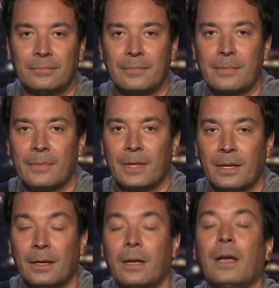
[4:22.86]

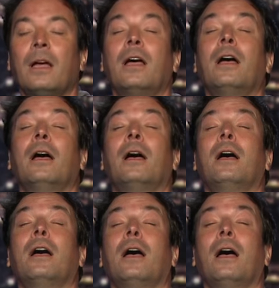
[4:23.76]

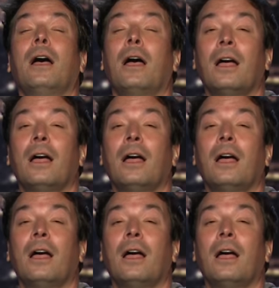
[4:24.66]
(no one is talking)